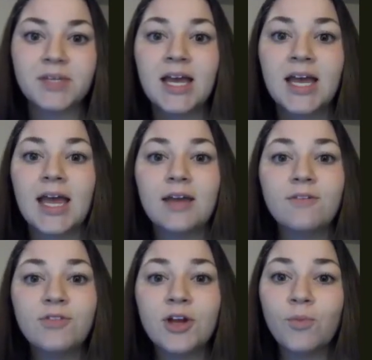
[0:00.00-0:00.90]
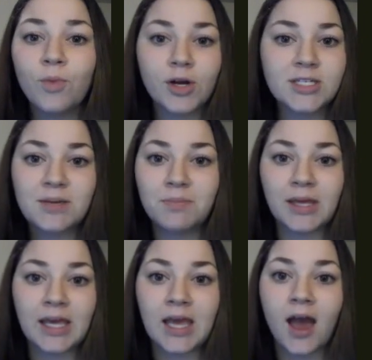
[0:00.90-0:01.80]
If there were to
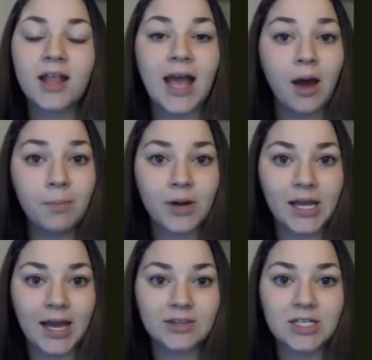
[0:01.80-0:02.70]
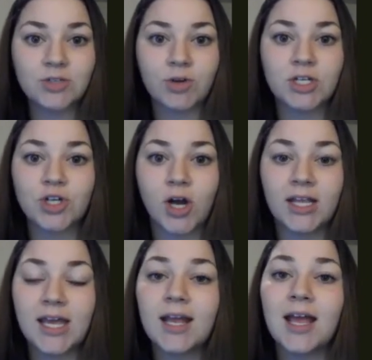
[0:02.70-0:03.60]
be an outbreak at this restaurant, it
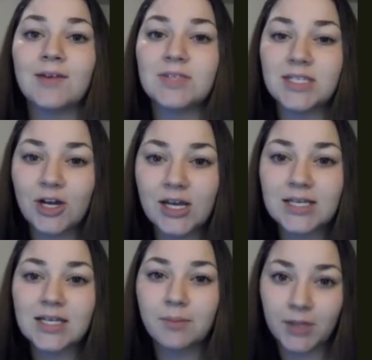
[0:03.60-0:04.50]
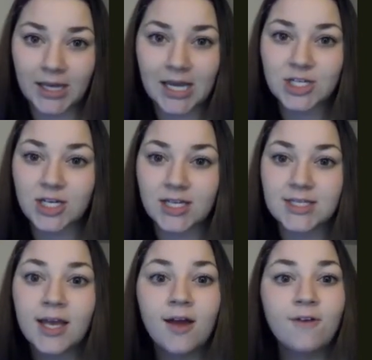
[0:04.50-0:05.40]
could have serious implications
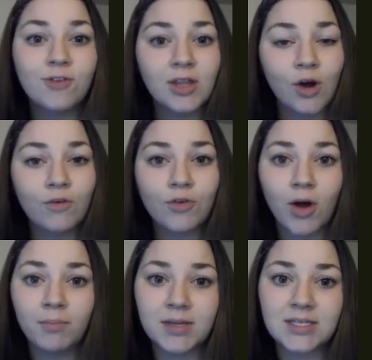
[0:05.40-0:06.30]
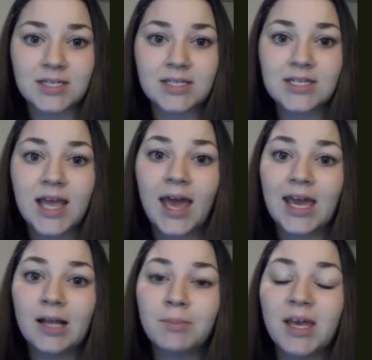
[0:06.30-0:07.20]
for the overall business
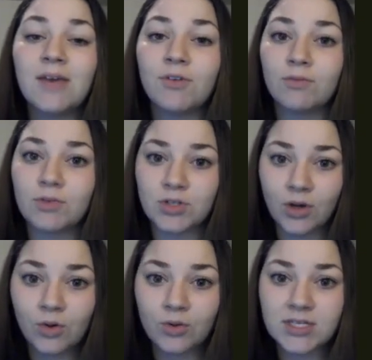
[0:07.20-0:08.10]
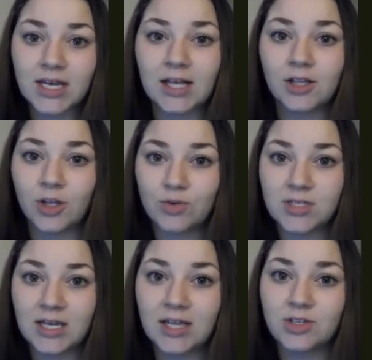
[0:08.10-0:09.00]
and may even result in
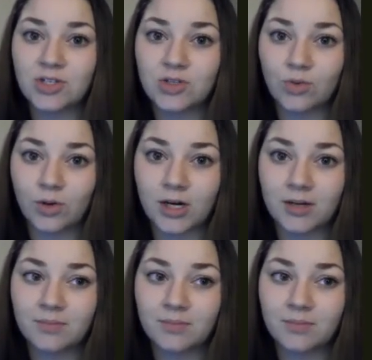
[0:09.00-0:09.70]
closing the store.